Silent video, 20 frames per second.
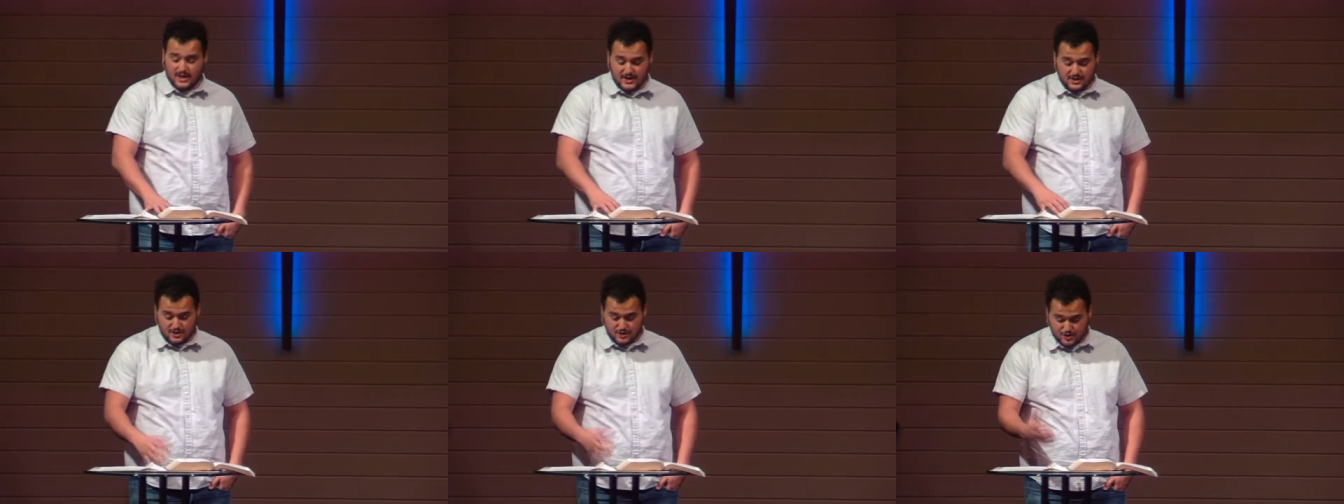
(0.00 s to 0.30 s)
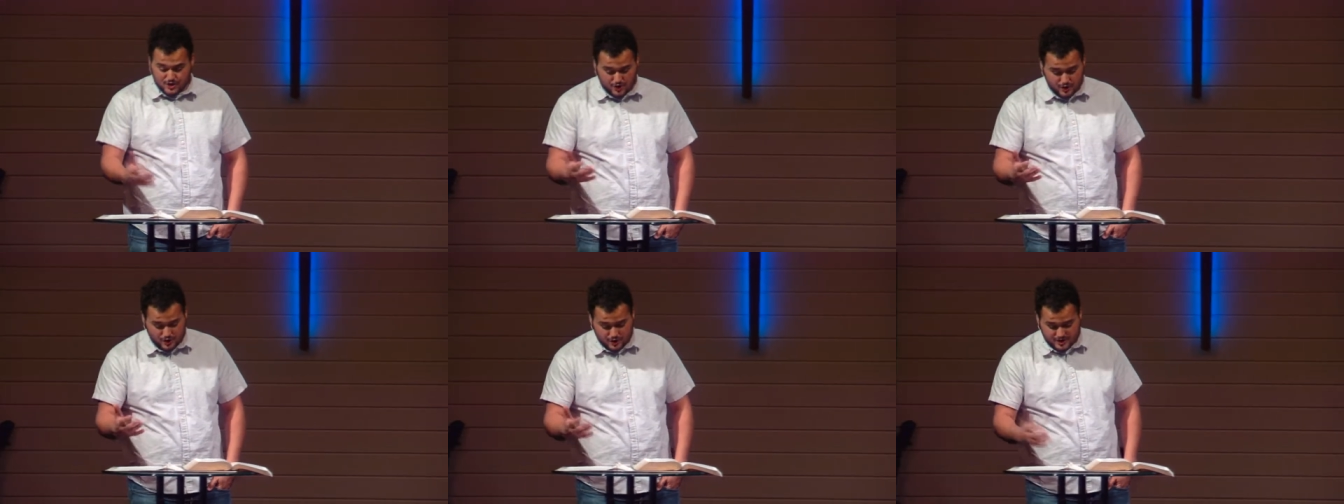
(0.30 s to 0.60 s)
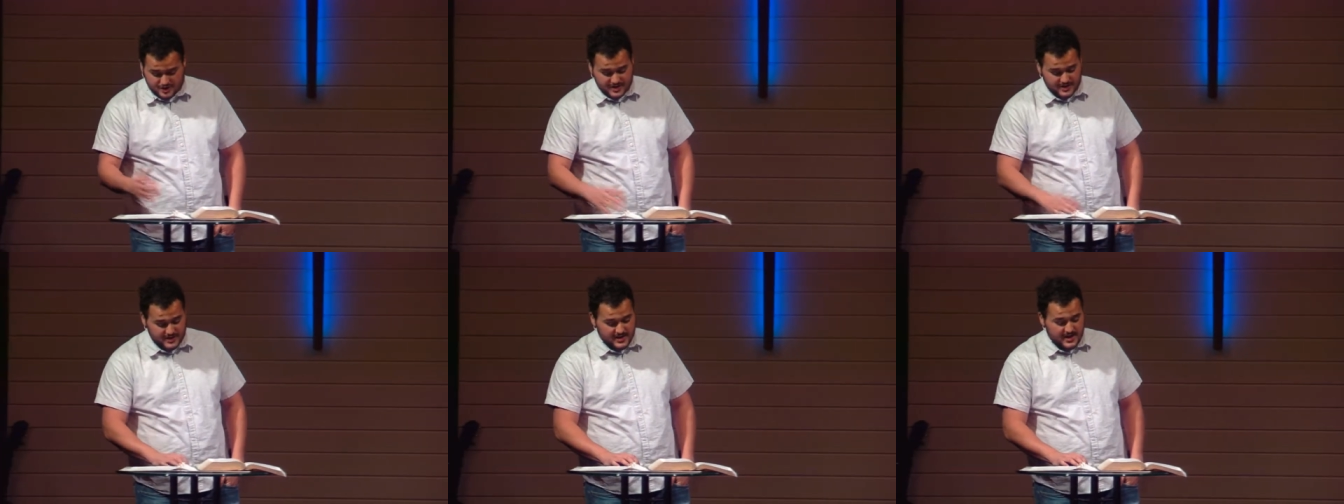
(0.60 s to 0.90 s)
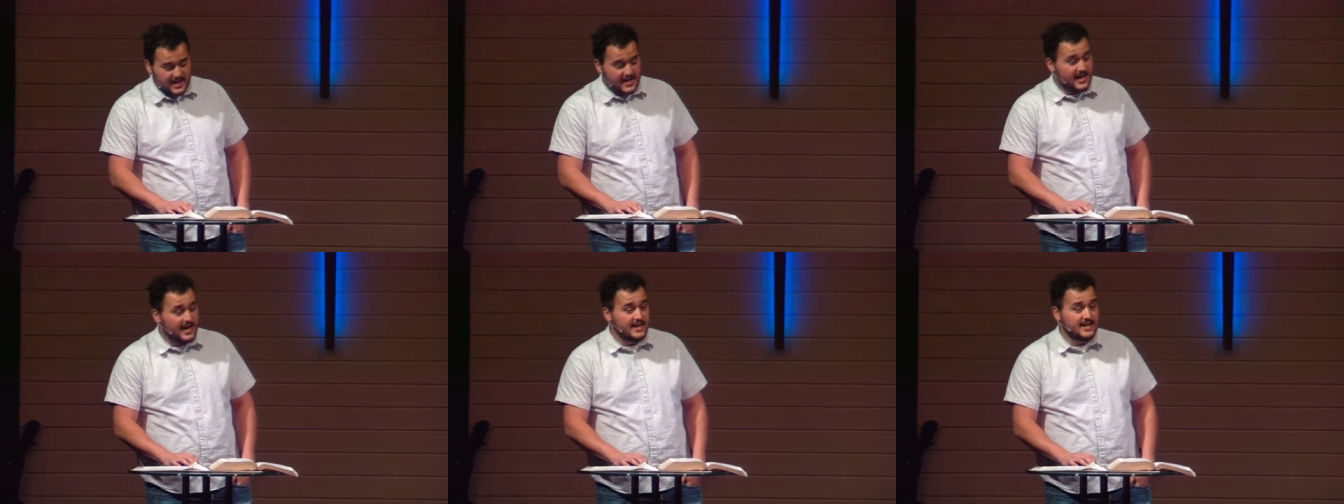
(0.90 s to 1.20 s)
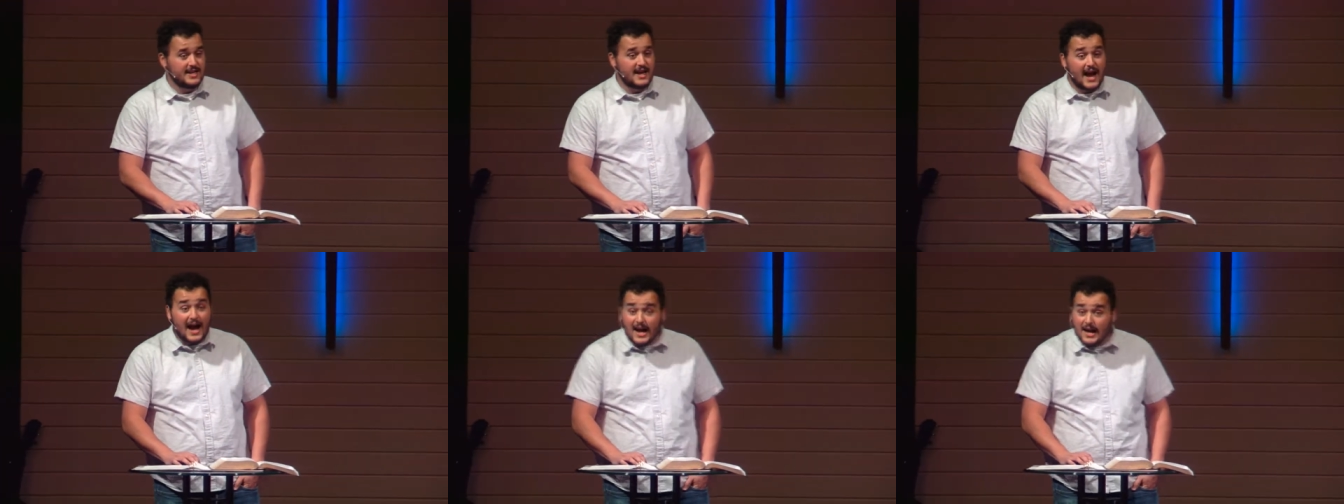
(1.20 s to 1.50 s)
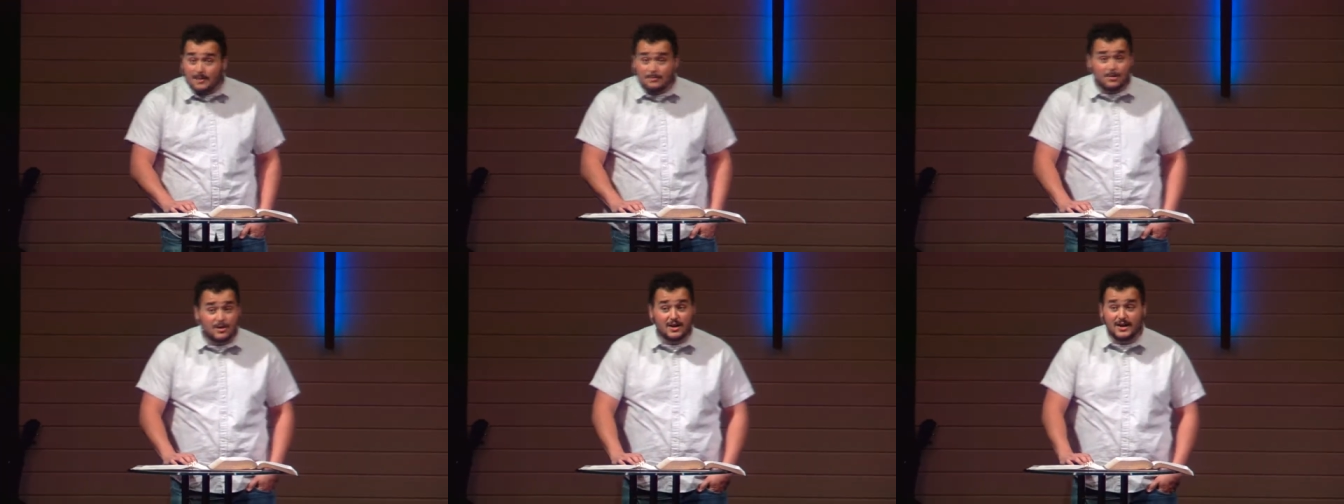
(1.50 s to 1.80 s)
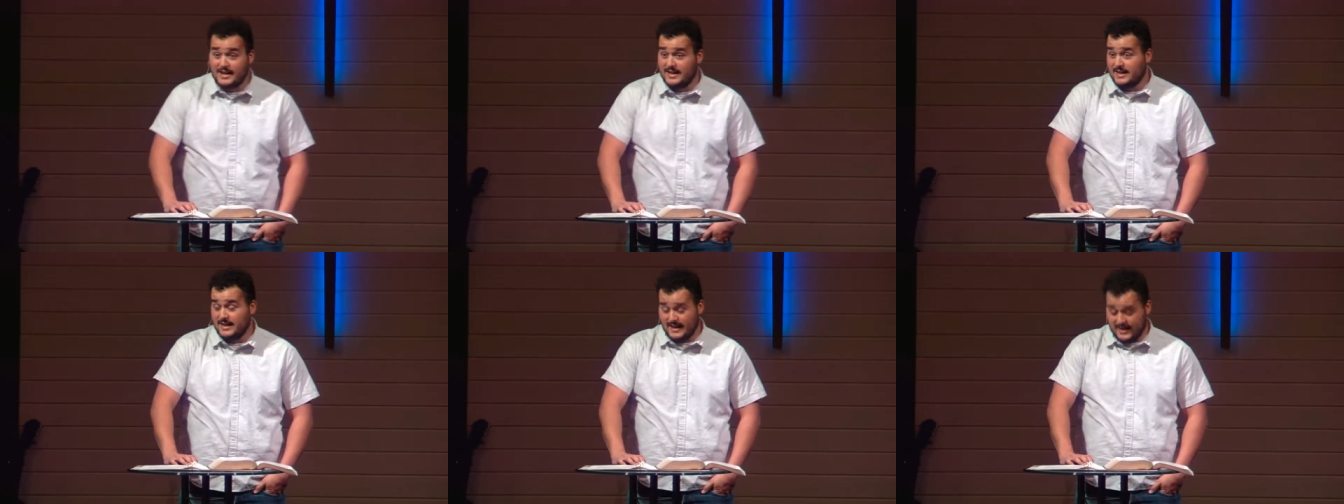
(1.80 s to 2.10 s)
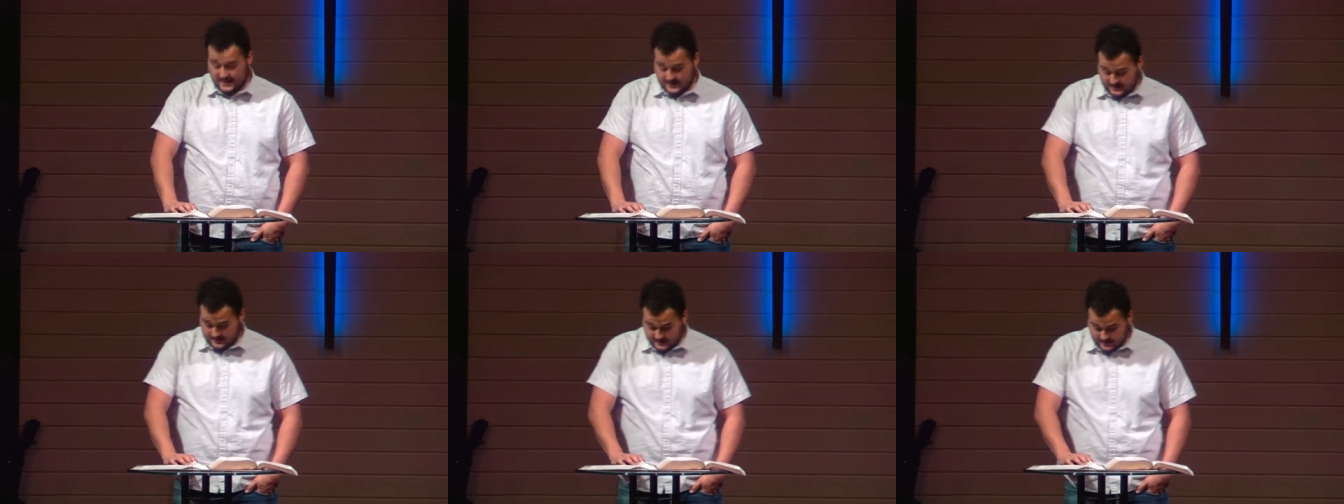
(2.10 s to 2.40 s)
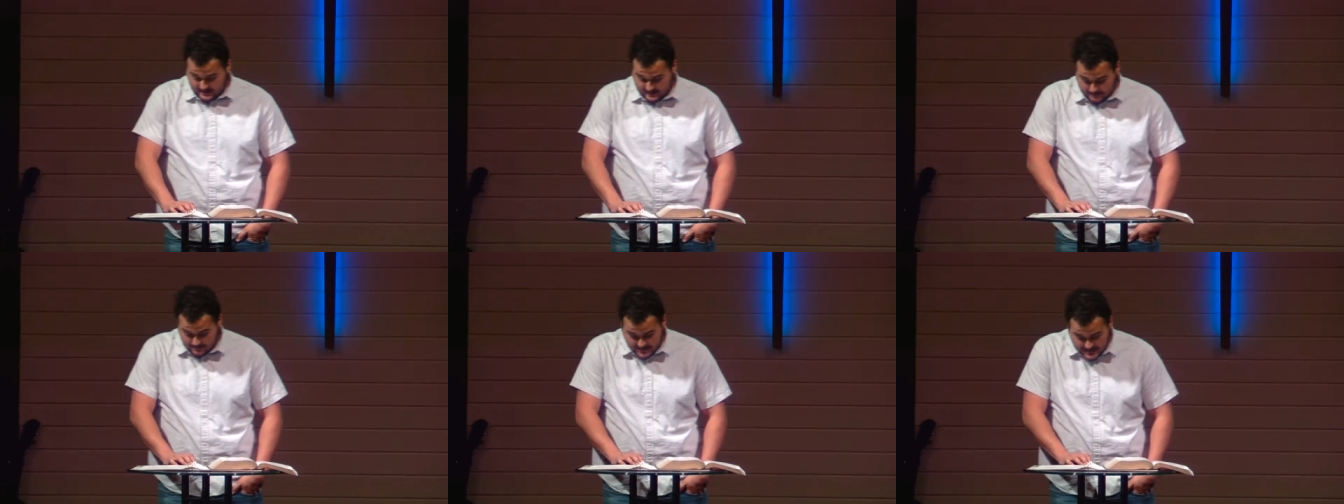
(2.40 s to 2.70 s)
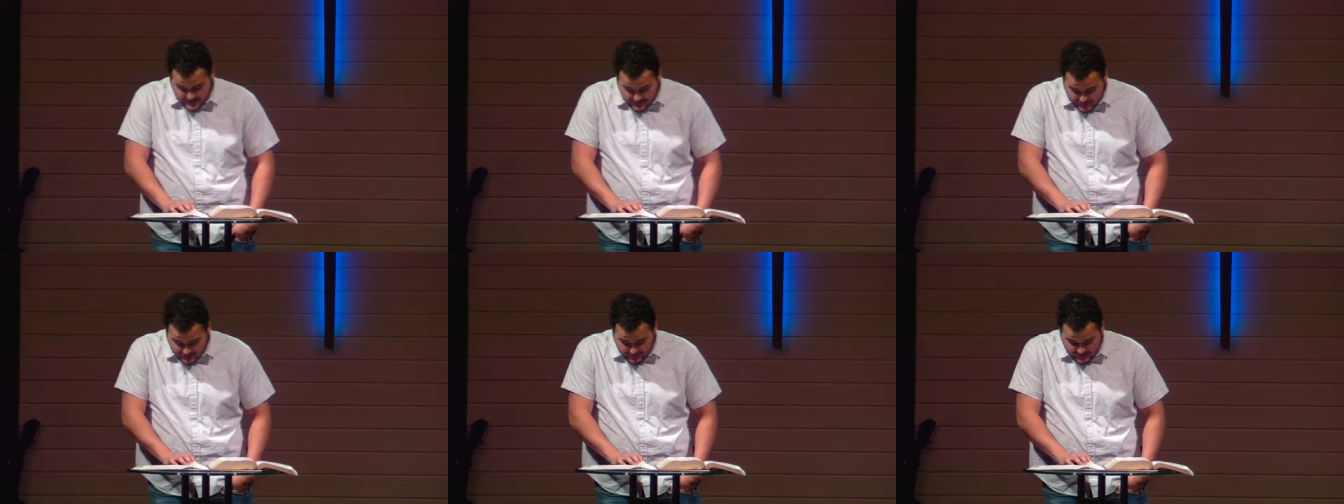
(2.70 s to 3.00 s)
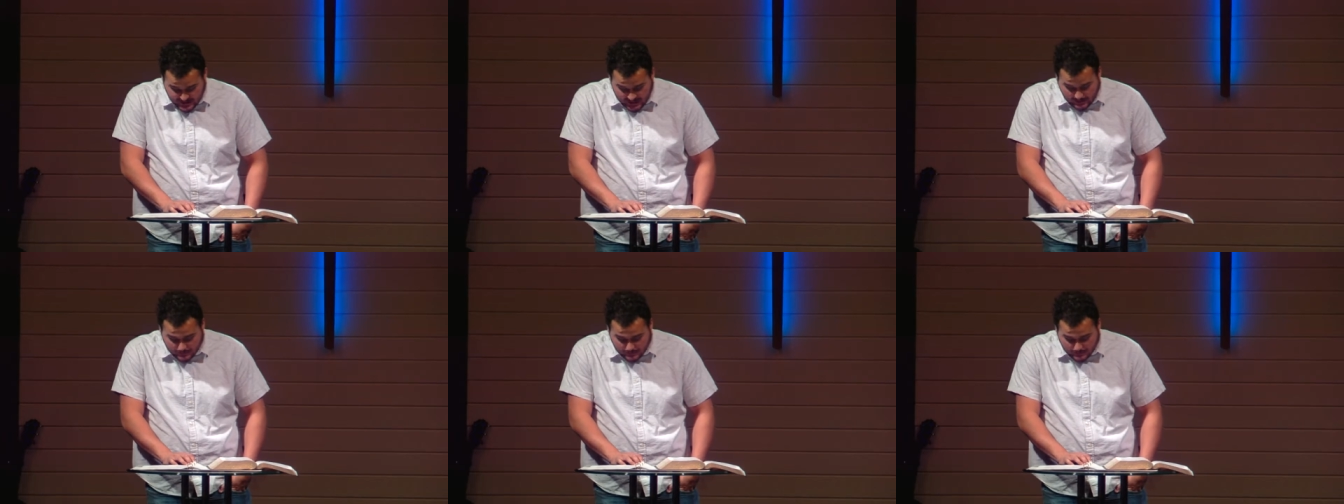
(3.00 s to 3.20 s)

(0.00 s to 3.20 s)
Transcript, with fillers: in church and in Yakima and, and ministry.